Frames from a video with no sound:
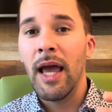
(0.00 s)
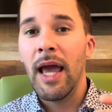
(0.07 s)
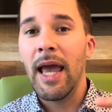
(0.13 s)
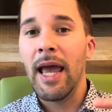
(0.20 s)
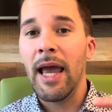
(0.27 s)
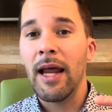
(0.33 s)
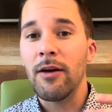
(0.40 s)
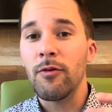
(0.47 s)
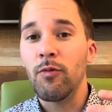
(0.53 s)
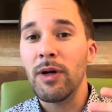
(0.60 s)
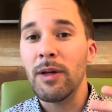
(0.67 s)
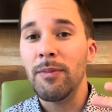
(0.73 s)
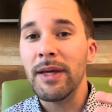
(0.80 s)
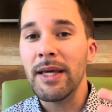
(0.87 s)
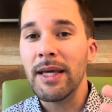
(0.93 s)
and
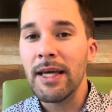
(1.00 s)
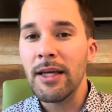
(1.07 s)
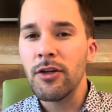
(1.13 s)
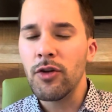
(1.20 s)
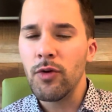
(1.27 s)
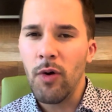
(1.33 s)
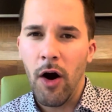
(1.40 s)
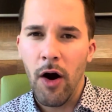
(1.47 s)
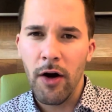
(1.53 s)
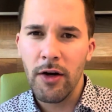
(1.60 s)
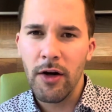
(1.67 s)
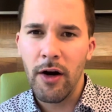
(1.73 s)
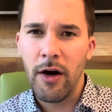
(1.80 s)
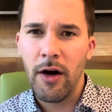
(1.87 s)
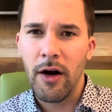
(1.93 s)
we begin to
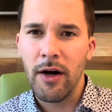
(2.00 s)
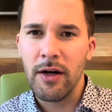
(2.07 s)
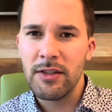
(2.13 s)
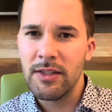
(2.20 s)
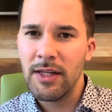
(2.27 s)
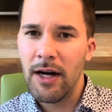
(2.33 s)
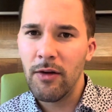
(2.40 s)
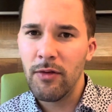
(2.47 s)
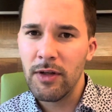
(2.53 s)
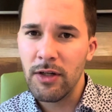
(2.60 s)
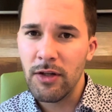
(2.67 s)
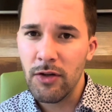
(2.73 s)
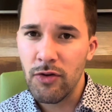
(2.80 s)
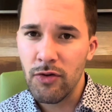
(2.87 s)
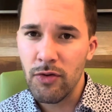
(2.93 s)
harden our hearts not only
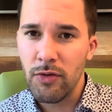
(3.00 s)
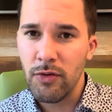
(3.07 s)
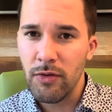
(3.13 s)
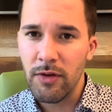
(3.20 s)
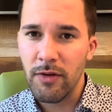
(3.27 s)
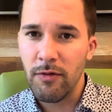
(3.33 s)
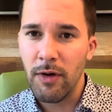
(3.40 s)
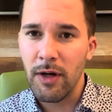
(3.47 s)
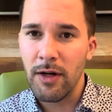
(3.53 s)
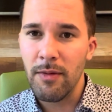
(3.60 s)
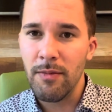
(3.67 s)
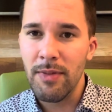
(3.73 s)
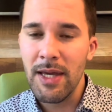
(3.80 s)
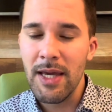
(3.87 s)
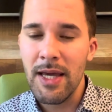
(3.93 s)
to truth of what
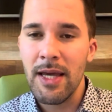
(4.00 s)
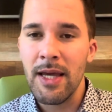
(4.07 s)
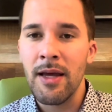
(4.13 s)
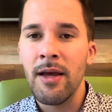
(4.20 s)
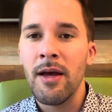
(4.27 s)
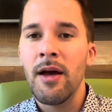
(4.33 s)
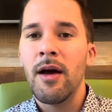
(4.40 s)
could be,